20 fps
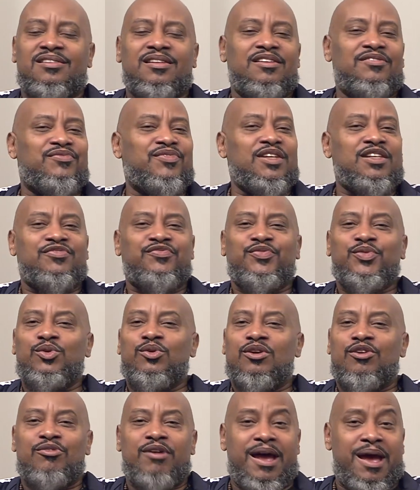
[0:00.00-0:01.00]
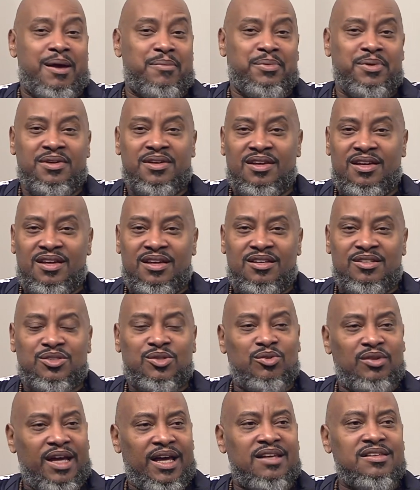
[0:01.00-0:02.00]
it's full of crap. So
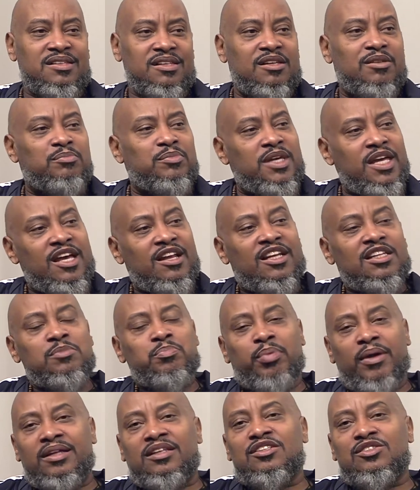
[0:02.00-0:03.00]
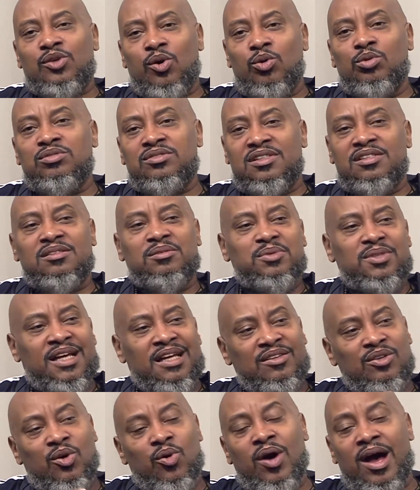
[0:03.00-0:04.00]
like I said, yeah, let's break this whole system because I
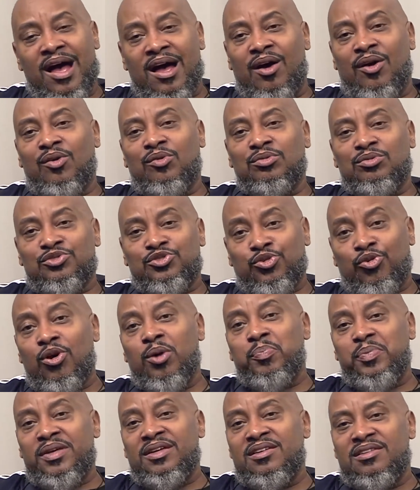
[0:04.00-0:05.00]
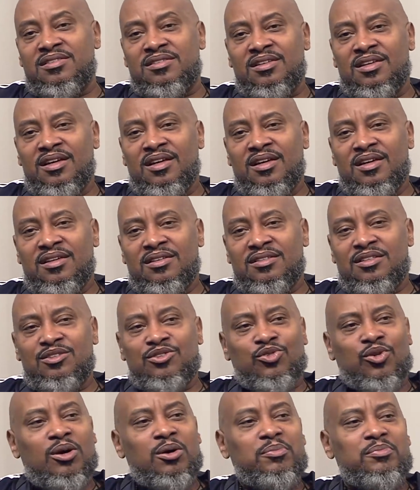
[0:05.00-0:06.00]
know how Trump is. See,
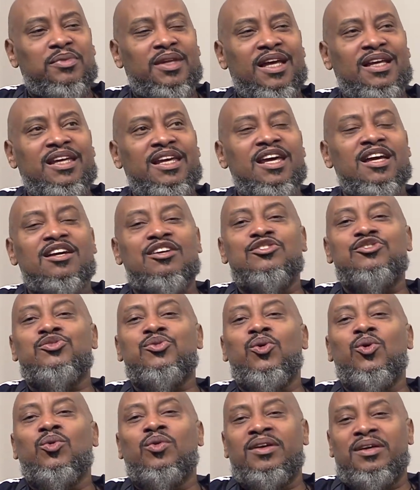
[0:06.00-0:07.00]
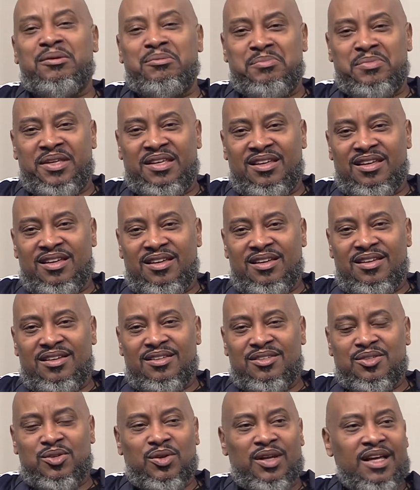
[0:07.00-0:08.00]
Trump, they can't control him.
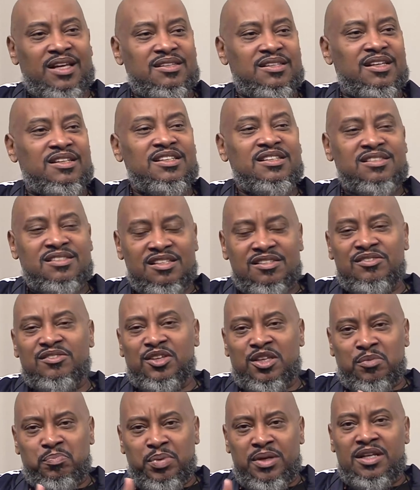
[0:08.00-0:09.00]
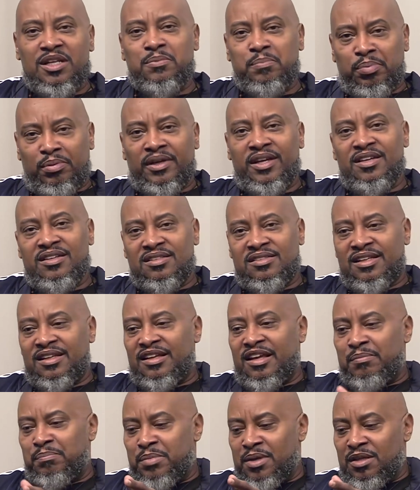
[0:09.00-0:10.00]
So like I said, these systems have been in place that
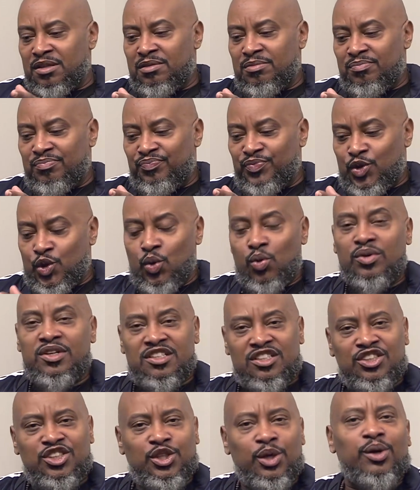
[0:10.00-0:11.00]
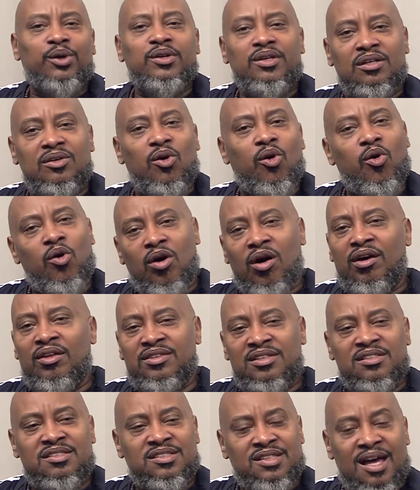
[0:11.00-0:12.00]
have been doing us dirty all
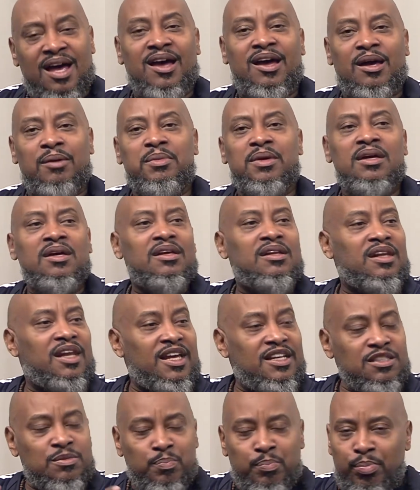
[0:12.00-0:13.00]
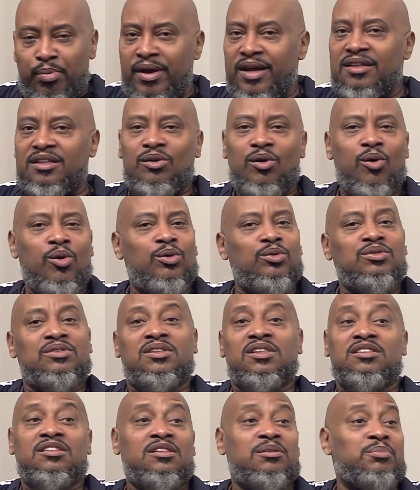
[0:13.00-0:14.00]
this time. Let's break the whole
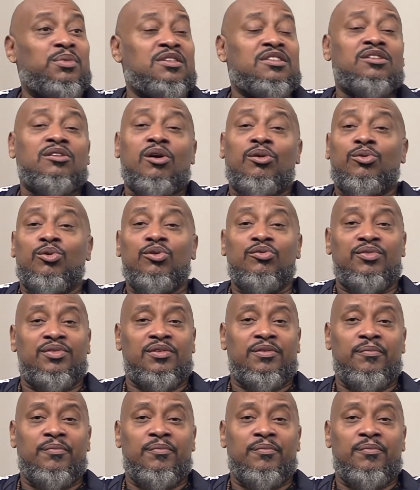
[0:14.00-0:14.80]
system and start over.